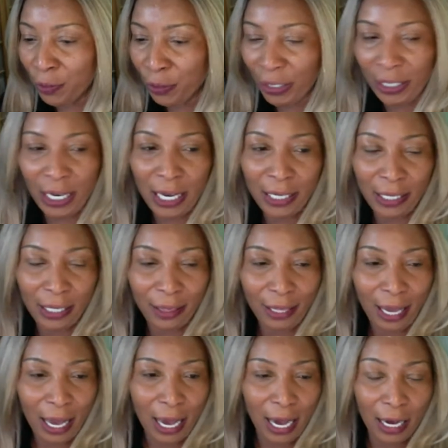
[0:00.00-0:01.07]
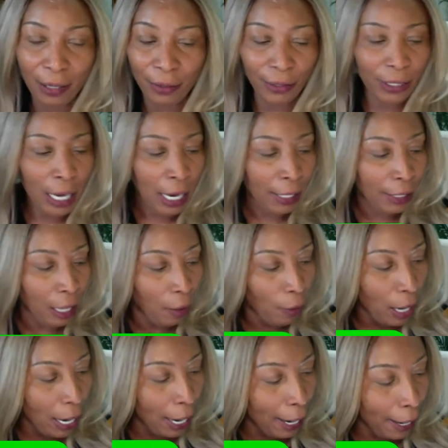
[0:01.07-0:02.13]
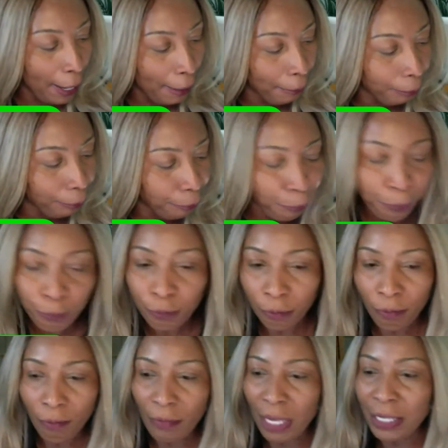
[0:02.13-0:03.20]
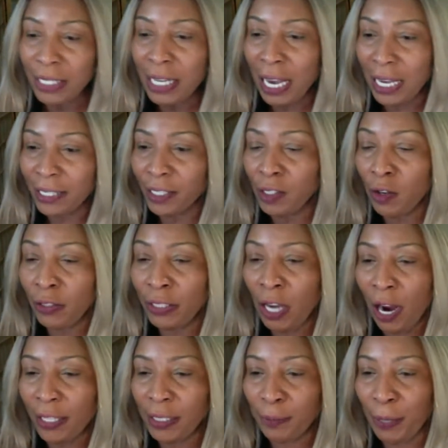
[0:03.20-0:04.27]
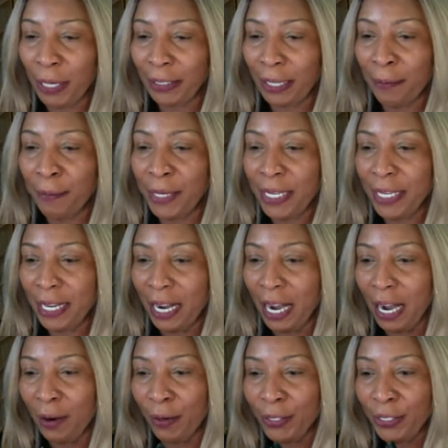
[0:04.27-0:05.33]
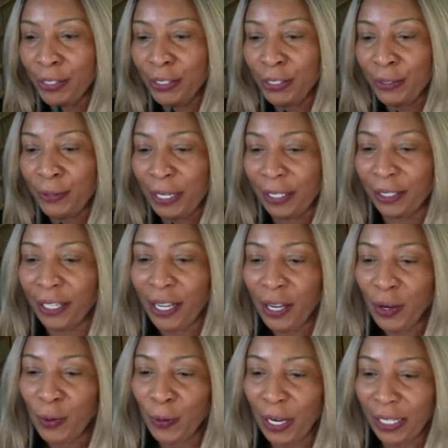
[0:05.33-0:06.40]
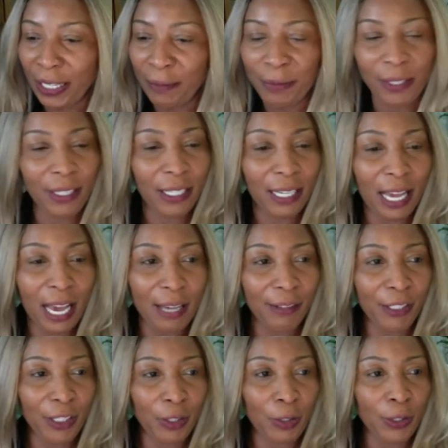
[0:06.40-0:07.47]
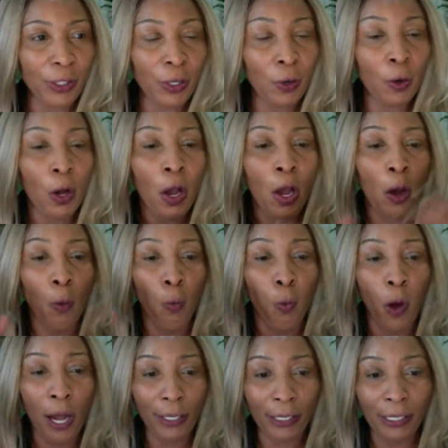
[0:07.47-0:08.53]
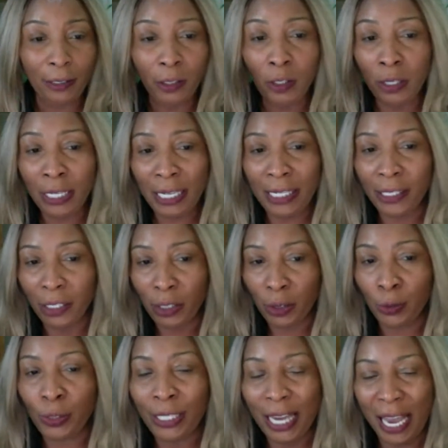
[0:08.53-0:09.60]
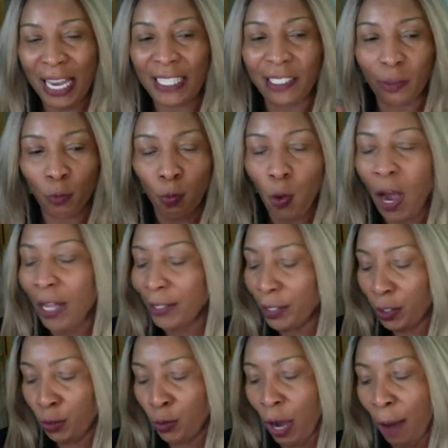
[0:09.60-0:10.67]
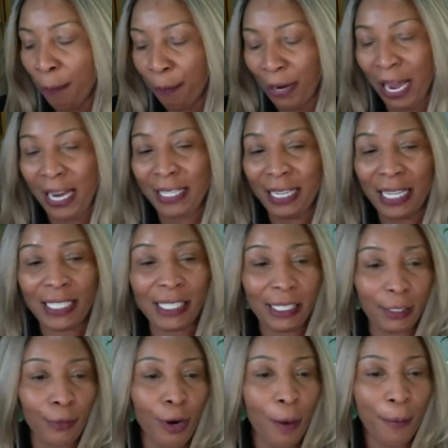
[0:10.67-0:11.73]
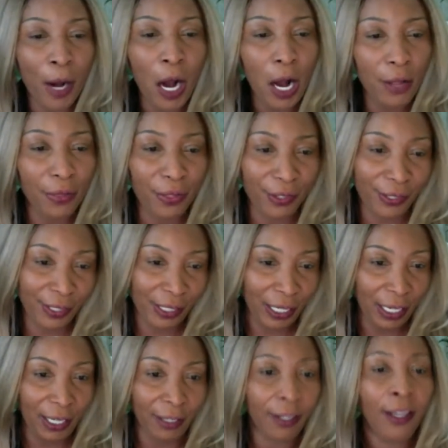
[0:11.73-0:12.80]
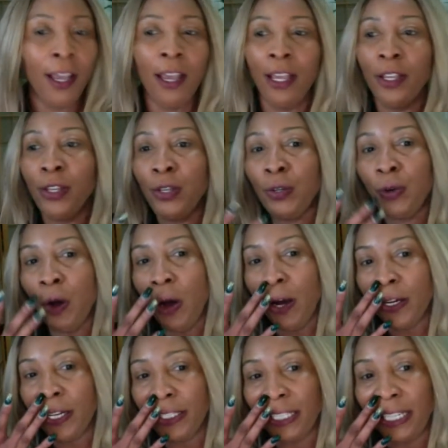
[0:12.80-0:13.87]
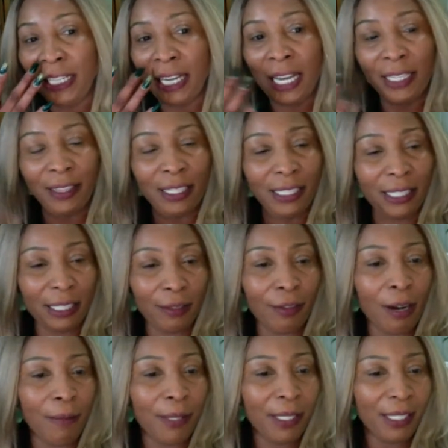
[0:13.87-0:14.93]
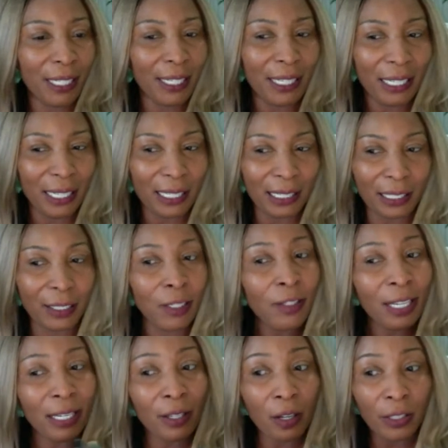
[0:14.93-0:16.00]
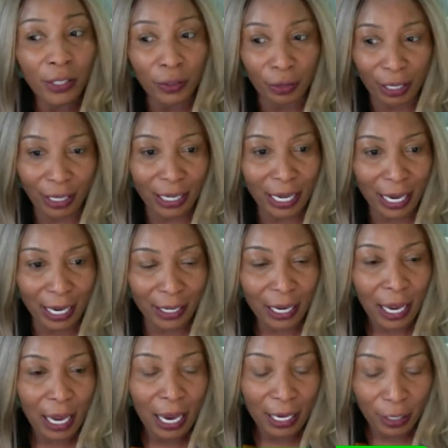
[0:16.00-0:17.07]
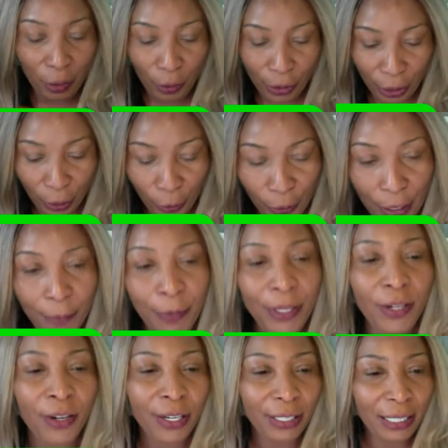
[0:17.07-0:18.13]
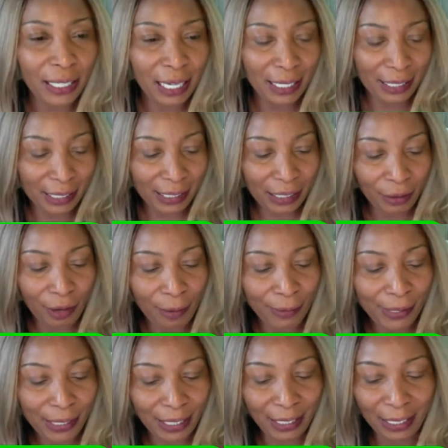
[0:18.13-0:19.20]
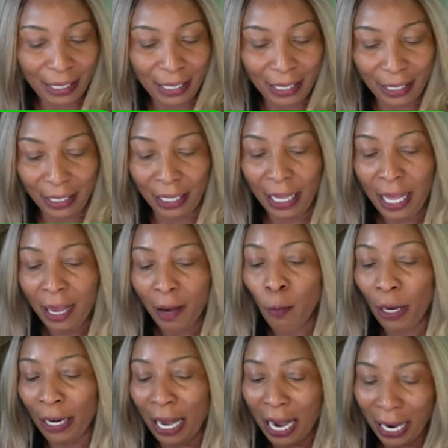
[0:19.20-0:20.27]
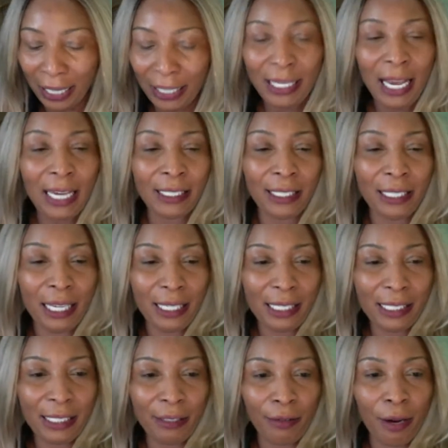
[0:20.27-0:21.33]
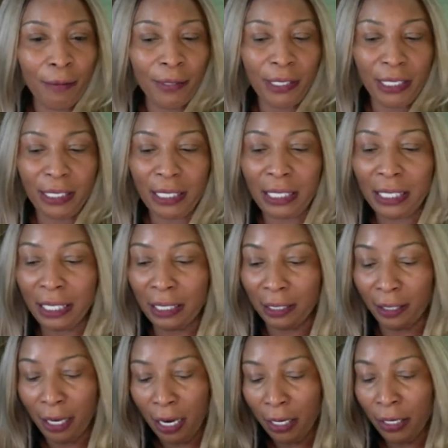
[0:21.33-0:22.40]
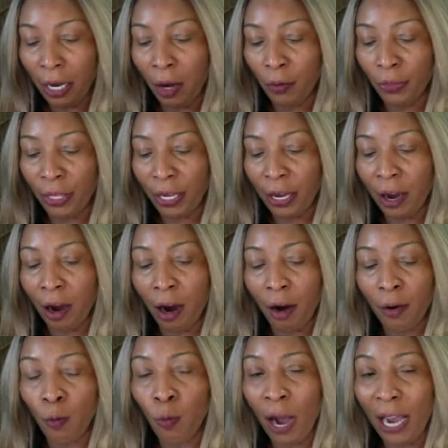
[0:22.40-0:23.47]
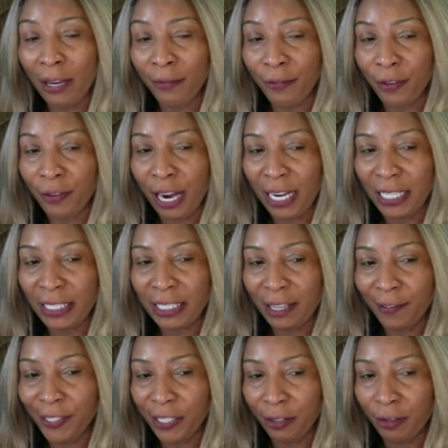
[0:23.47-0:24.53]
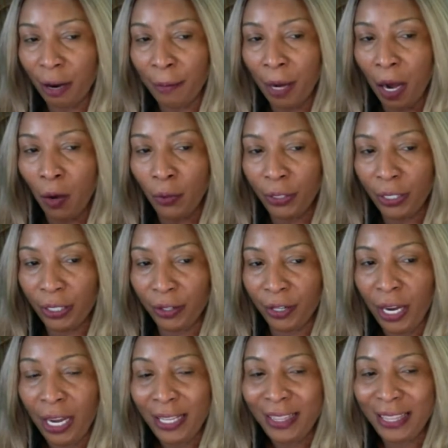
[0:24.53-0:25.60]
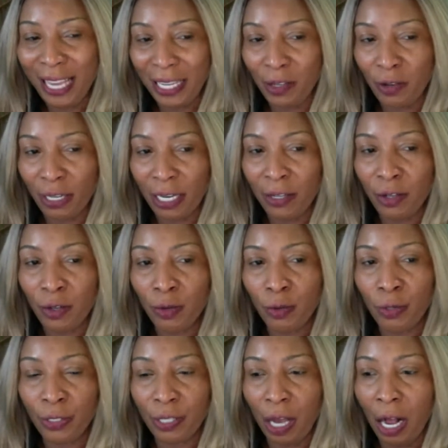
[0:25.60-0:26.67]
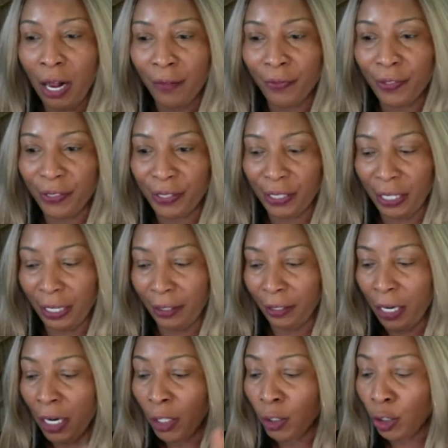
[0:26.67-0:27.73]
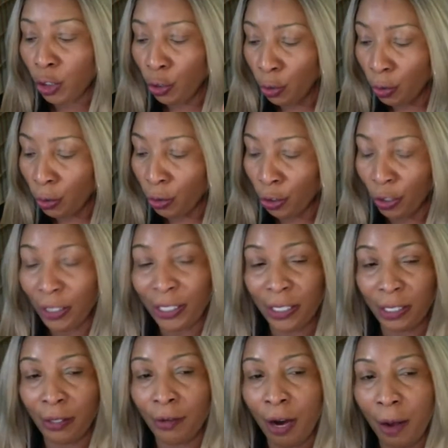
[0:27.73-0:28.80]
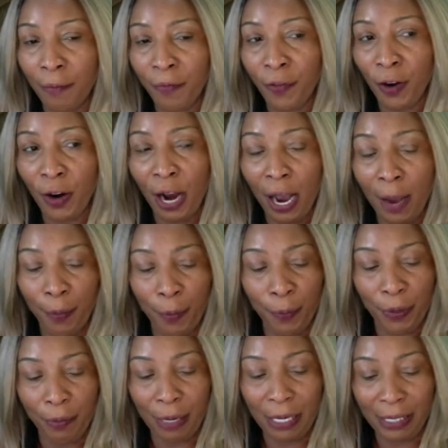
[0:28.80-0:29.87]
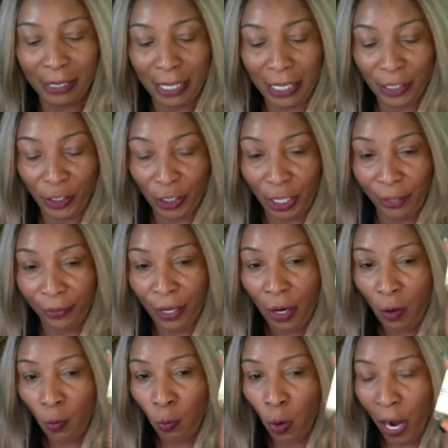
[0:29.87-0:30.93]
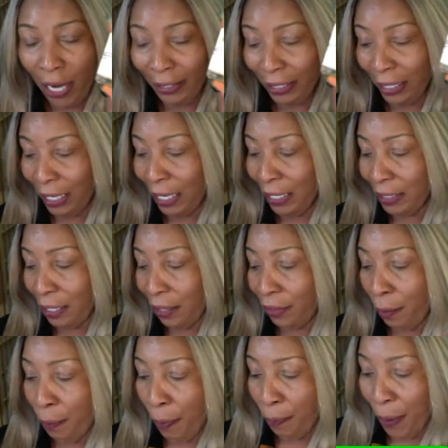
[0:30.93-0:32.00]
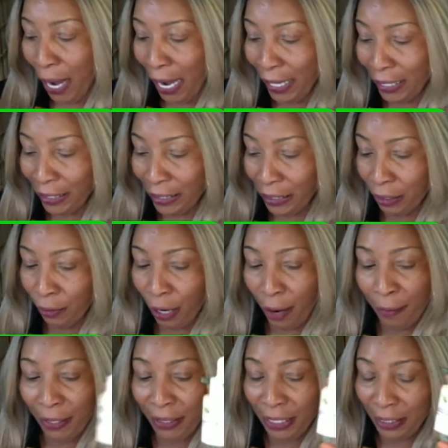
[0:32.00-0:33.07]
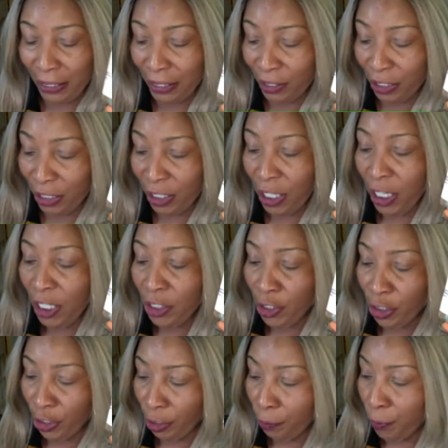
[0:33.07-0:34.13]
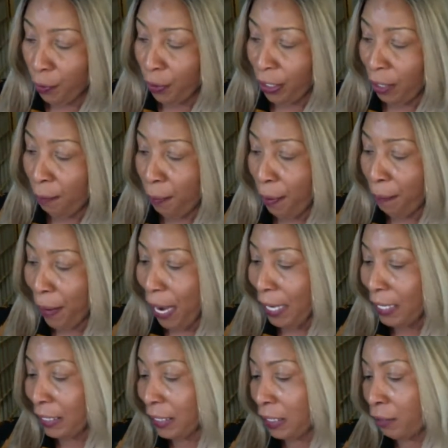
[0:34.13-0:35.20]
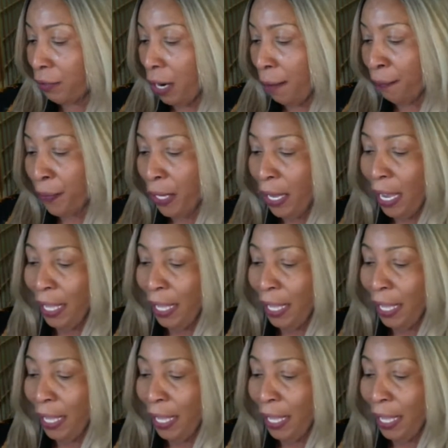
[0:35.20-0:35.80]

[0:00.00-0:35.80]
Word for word: trinidad in the house now um yeah so dark spot aminia how are you doing welcome to the live show so what you need to do next once you apply that serum on the skin you are going to let the serum sit a little you can go straight ahead and use a cream but you're going to let the serum sit a little well i like to let the serum sit a little now there are a wide variety of serum out there that you can use on the skin two good serum for hyperpigmentation. One is the papaya serum, and this is the Khichi Beauty papaya serum.